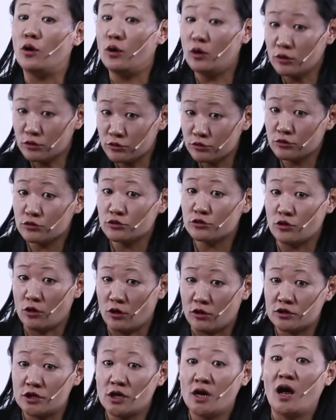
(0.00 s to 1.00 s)
also
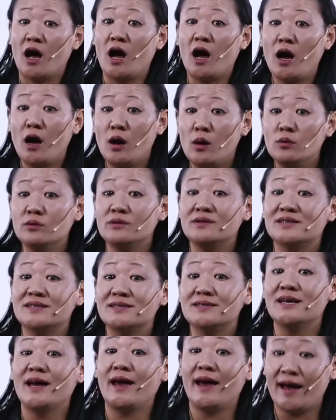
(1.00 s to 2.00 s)
talked how
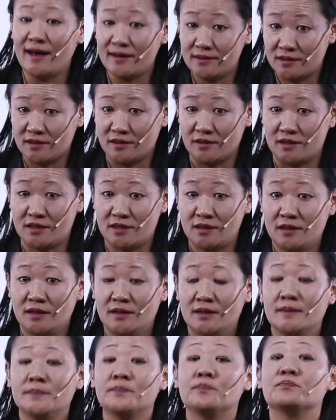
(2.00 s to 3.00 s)
these hazards,
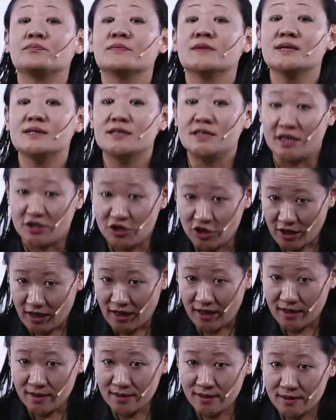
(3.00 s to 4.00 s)
such
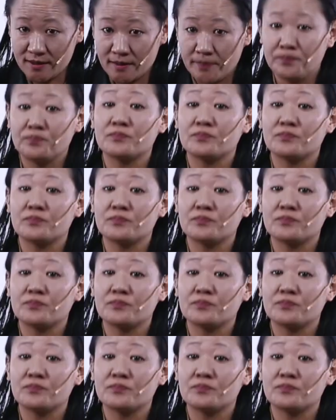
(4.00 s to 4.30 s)
as